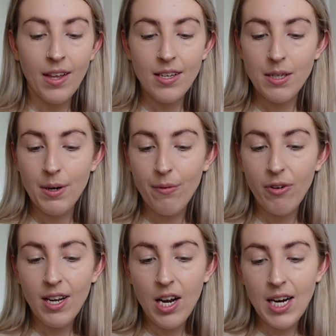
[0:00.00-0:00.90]
So I
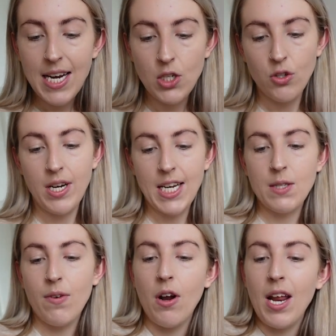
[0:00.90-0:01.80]
feel like I need to try and
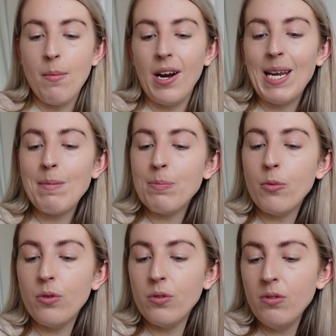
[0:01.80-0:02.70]
exfoliate my lips
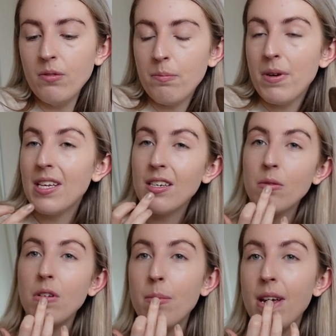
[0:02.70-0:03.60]
more, but then I
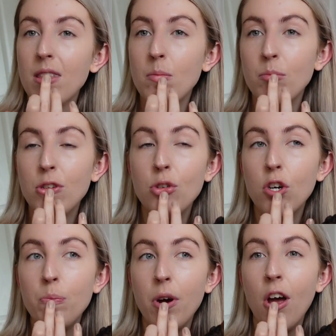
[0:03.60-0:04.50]
don't want to make them
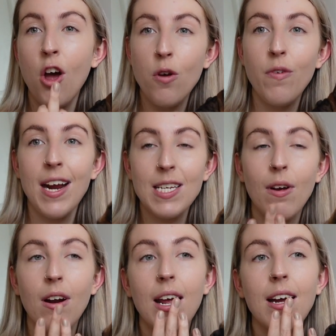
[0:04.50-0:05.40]
sore by over
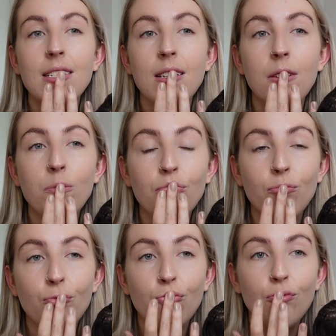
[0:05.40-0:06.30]
exfoliating them.
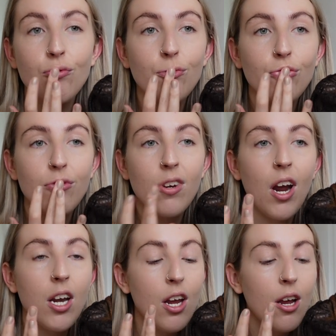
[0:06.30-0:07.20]

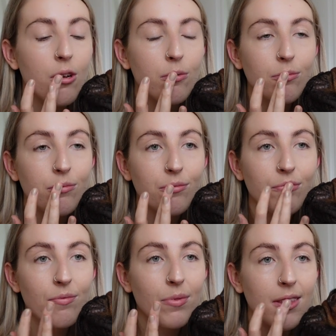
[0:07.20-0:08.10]
I know.
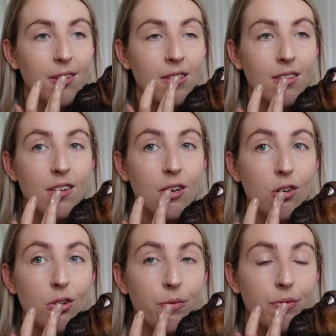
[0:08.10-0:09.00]
You
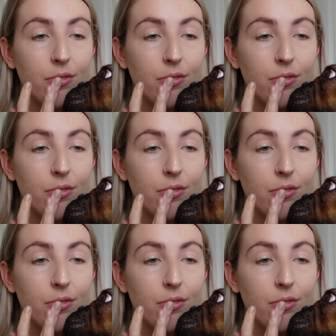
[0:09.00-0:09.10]
love...